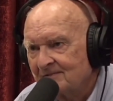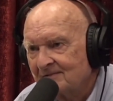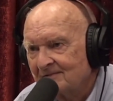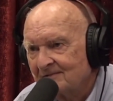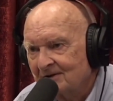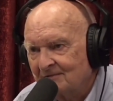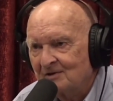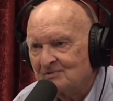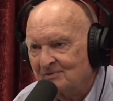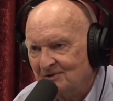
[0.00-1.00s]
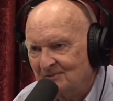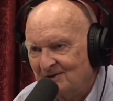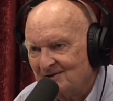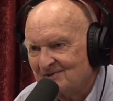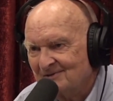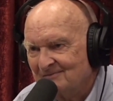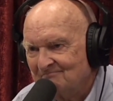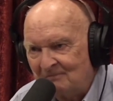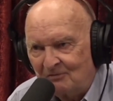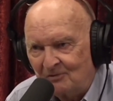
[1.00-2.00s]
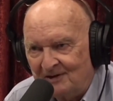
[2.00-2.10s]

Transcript: of the history of the West. Before that,